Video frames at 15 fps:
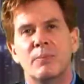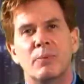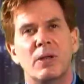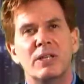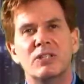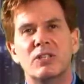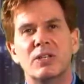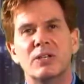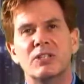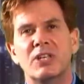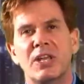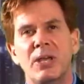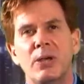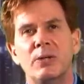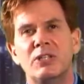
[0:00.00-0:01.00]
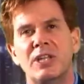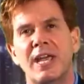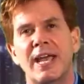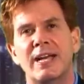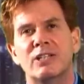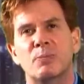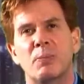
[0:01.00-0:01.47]
Plus, there's huge
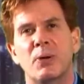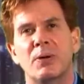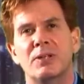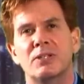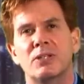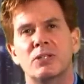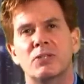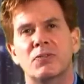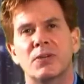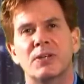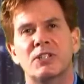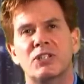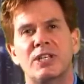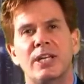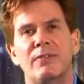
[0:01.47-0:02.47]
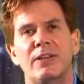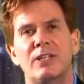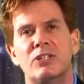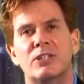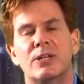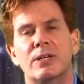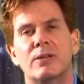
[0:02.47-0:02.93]
cash bonuses for
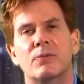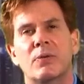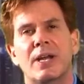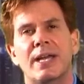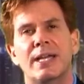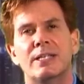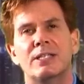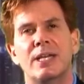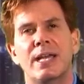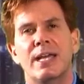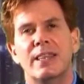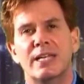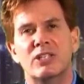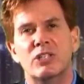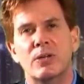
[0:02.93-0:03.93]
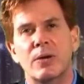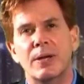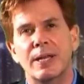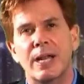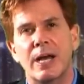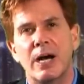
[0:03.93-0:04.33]
achieving certain ranks that start at